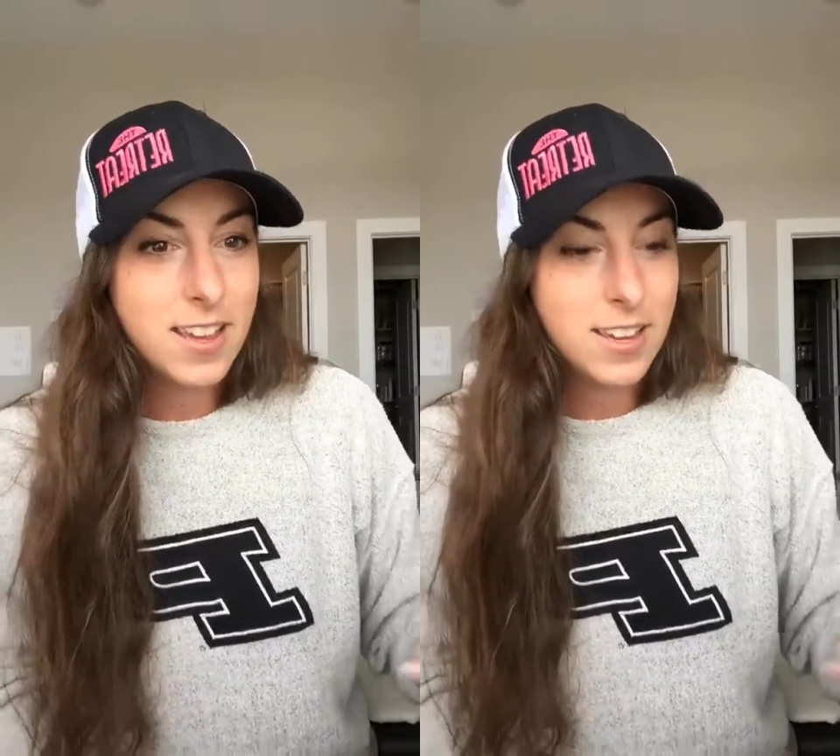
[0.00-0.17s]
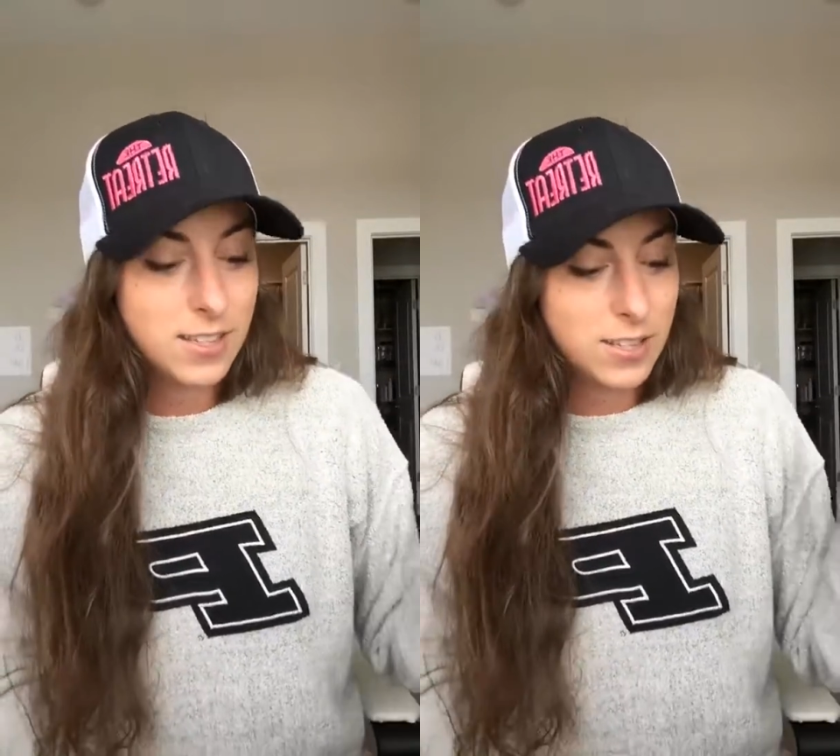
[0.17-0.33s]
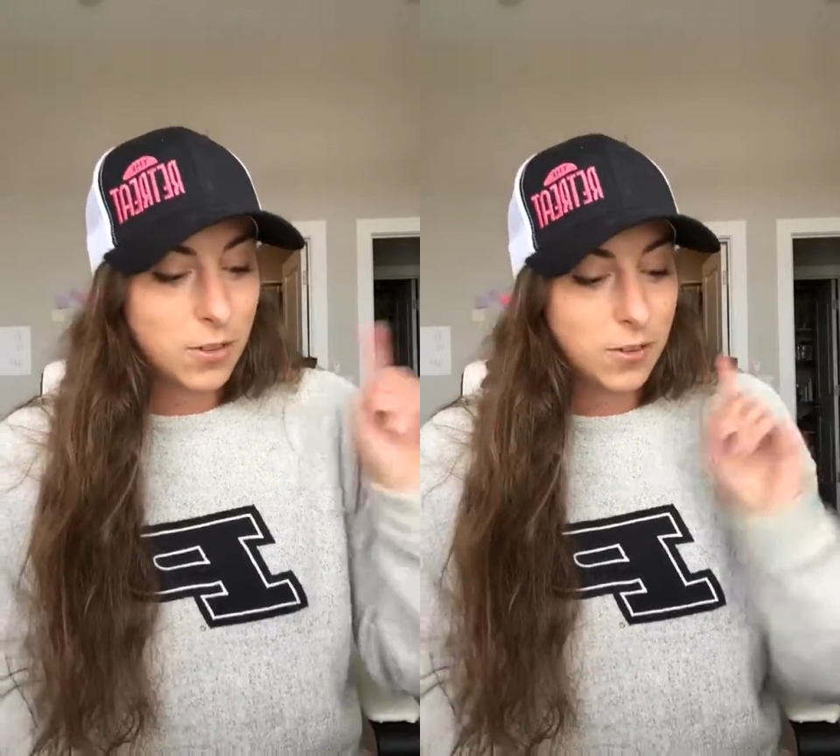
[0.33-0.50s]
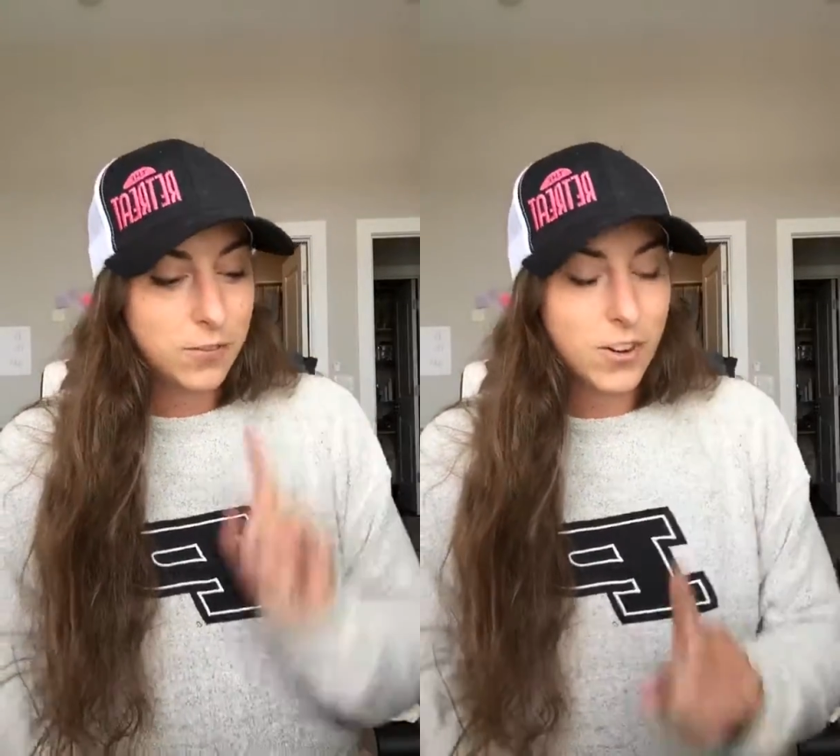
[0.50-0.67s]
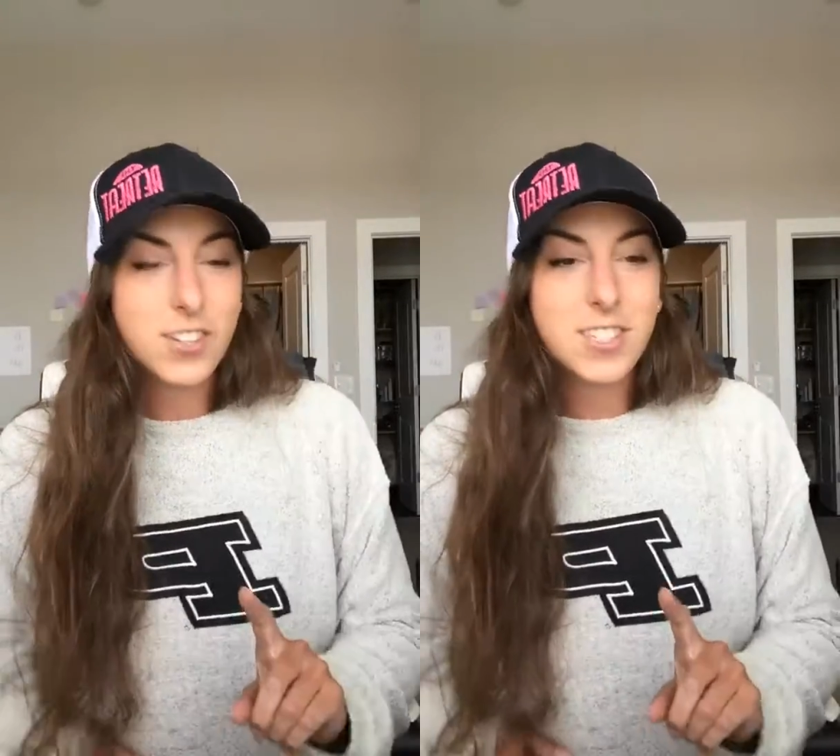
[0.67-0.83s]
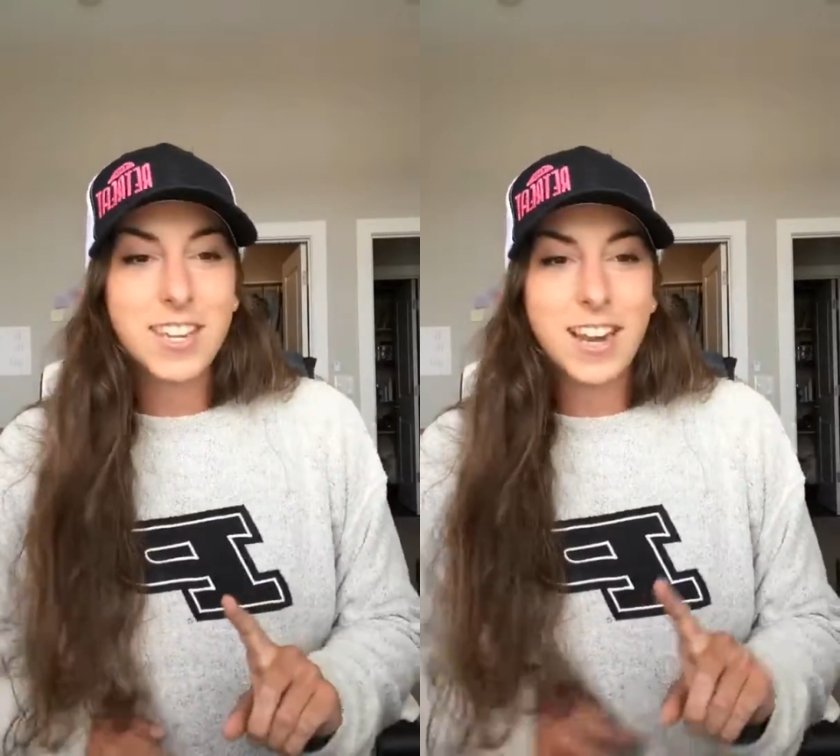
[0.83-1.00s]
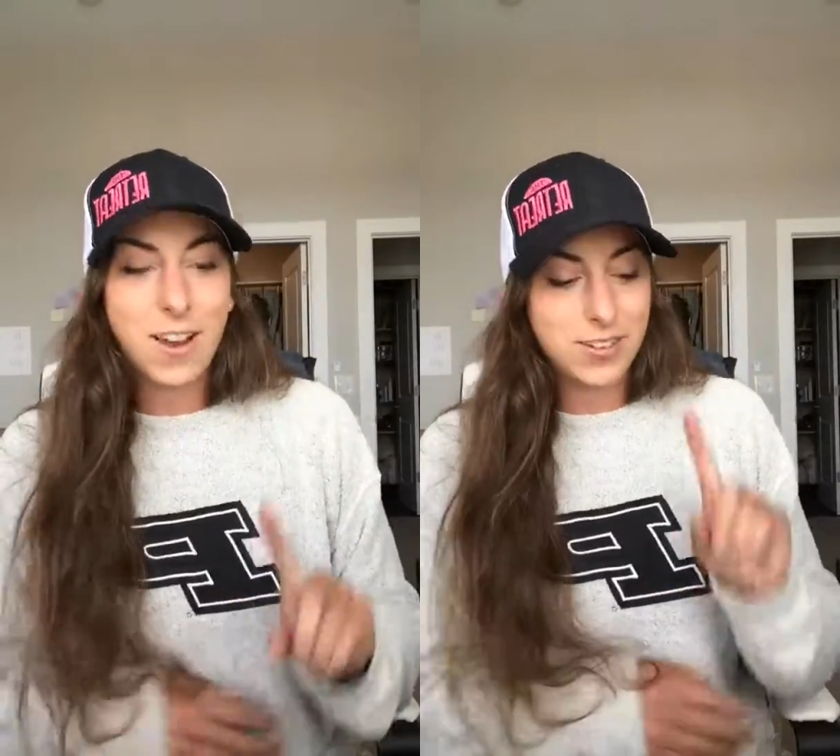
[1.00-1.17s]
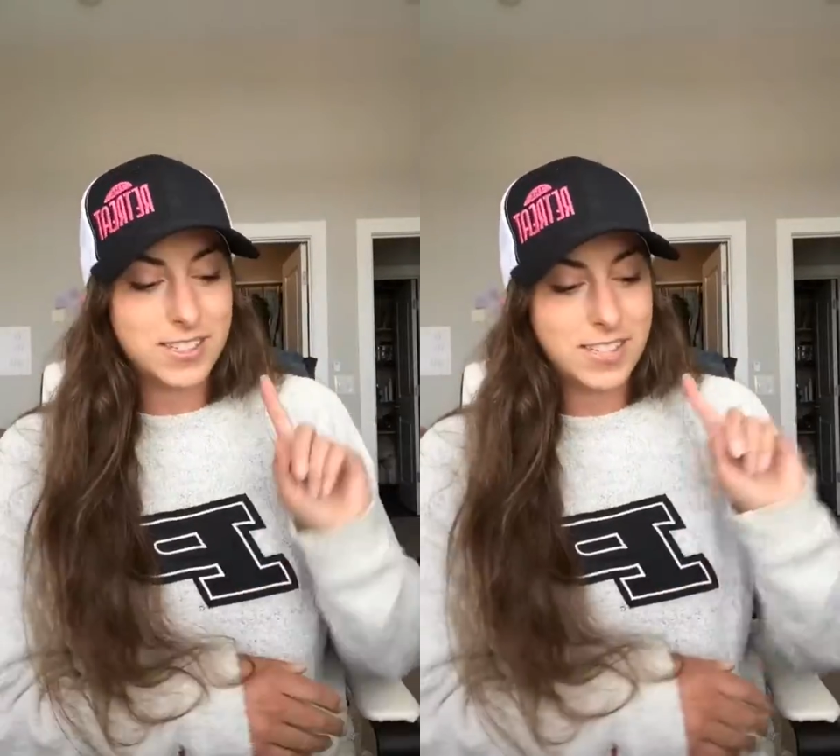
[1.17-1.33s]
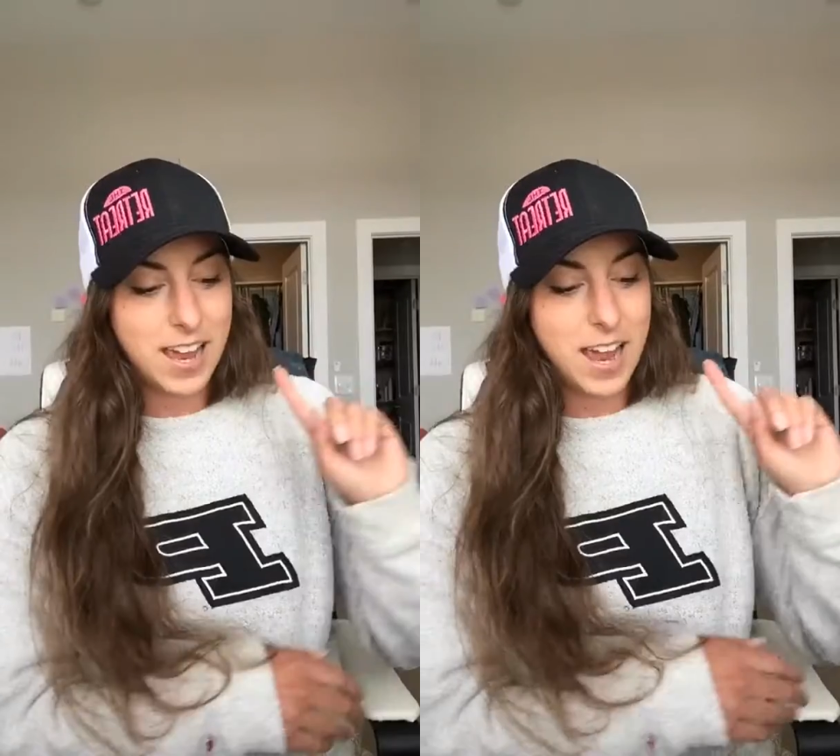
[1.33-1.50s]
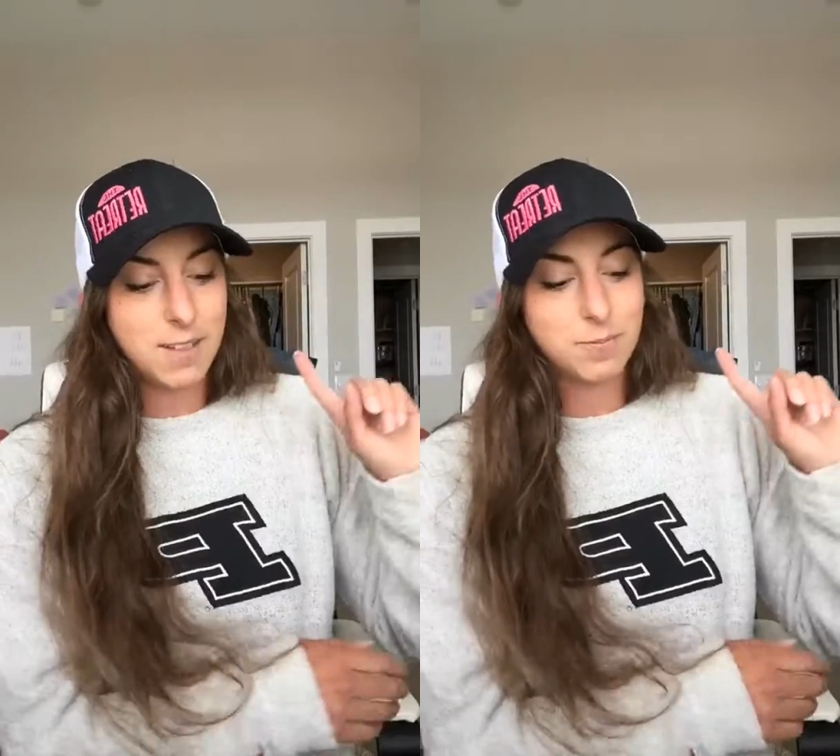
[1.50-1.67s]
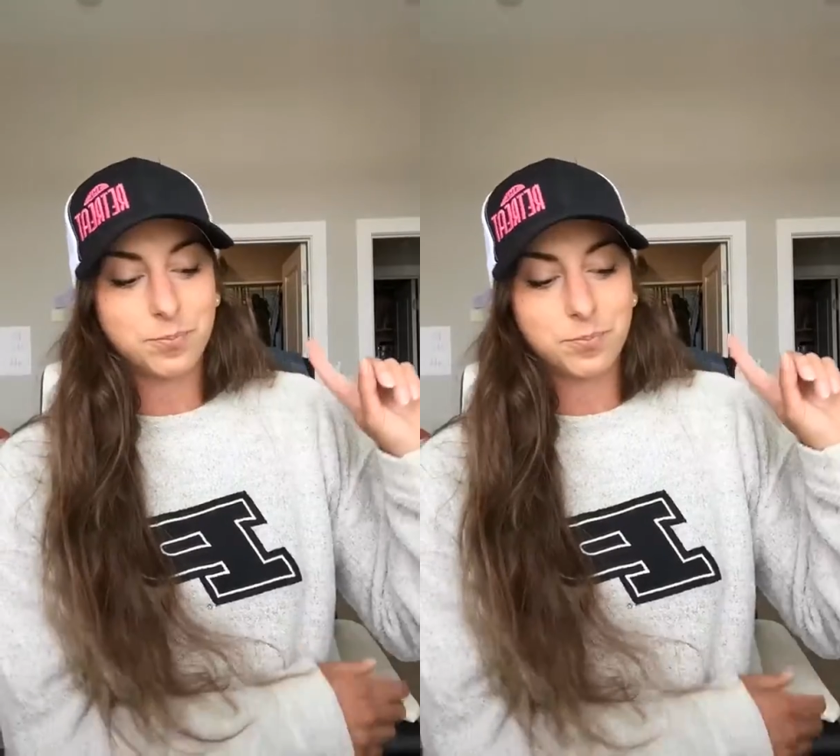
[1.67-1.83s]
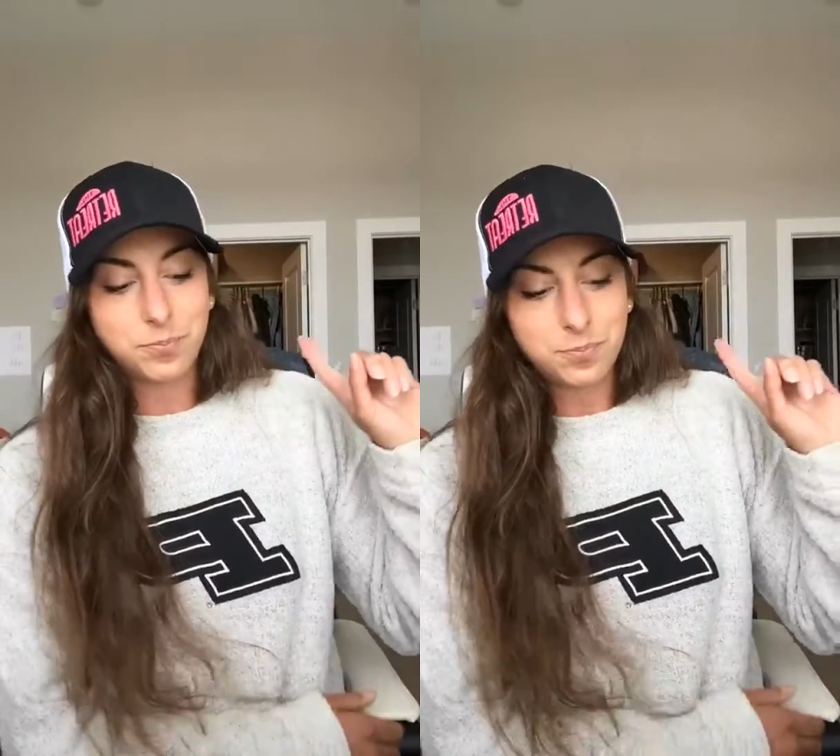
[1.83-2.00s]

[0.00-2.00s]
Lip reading: So the first thing I would say